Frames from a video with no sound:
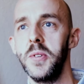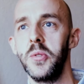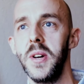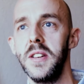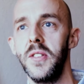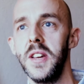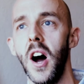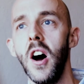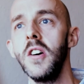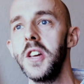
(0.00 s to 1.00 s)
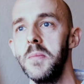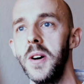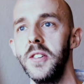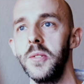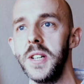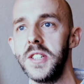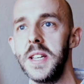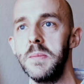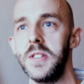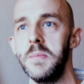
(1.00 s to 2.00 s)
between the argument, which
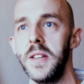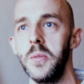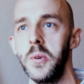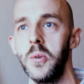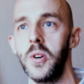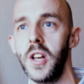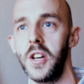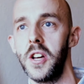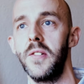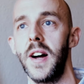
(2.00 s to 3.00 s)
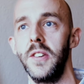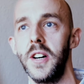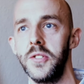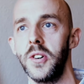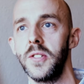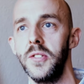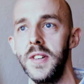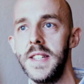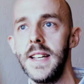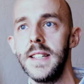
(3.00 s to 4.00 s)
seems to be that we're all going to around like doctors
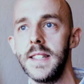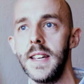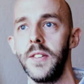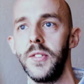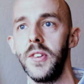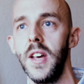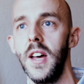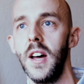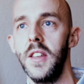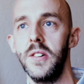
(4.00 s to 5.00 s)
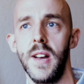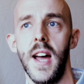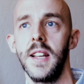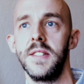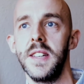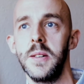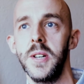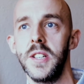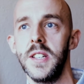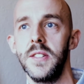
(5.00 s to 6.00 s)
and dentists, and the reality,
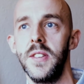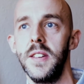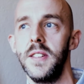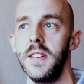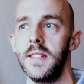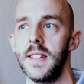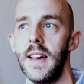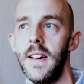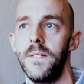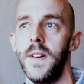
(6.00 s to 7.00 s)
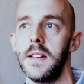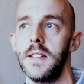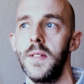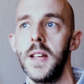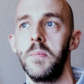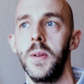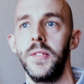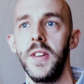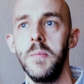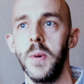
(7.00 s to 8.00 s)
which is this is effectively a
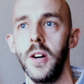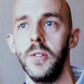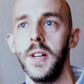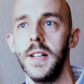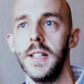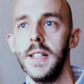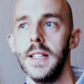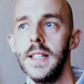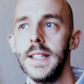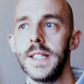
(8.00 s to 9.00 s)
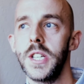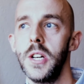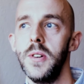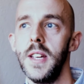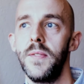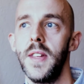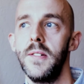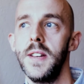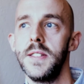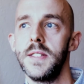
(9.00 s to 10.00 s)
placebo. So if
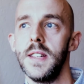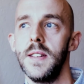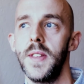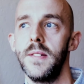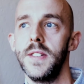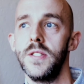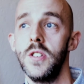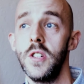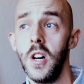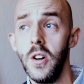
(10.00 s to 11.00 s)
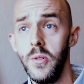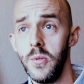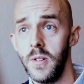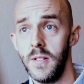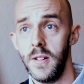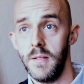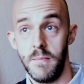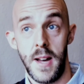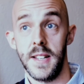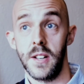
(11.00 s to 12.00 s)
there is no
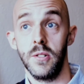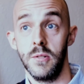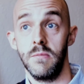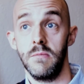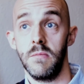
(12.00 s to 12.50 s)
medical